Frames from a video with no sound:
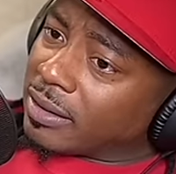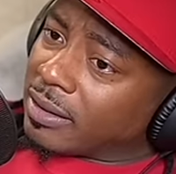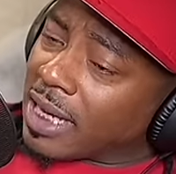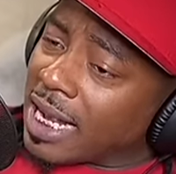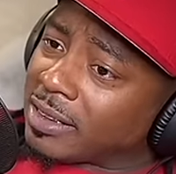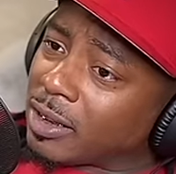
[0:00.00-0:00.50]

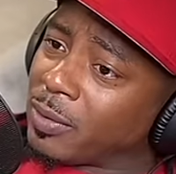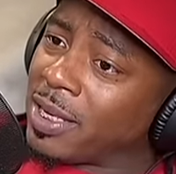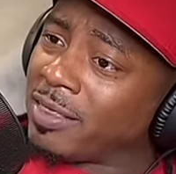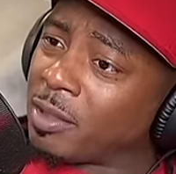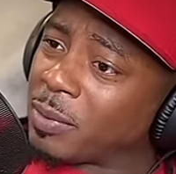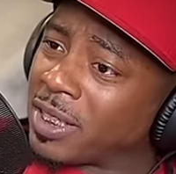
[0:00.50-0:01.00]
Not so
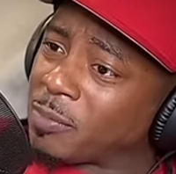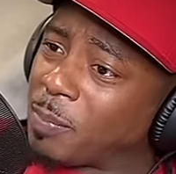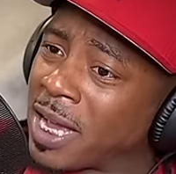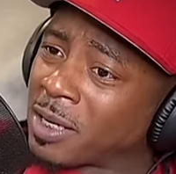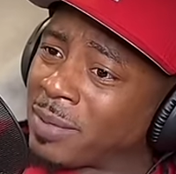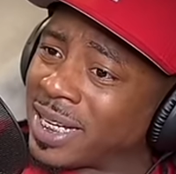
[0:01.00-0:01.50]
easy being
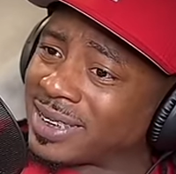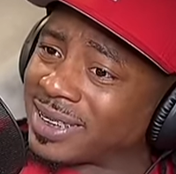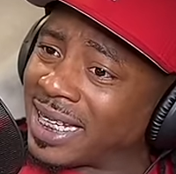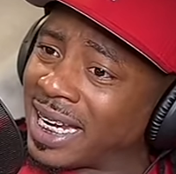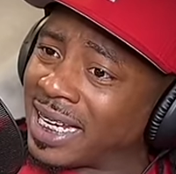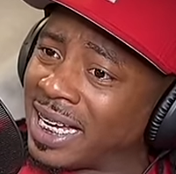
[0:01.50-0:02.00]
Spider-Man
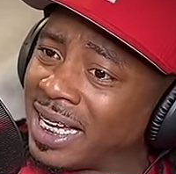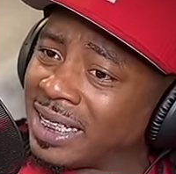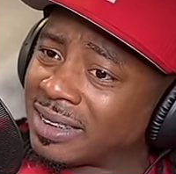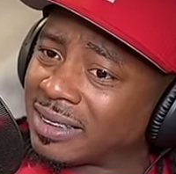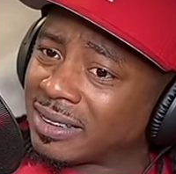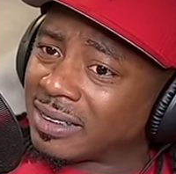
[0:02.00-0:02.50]
today,
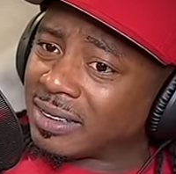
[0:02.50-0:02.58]
huh?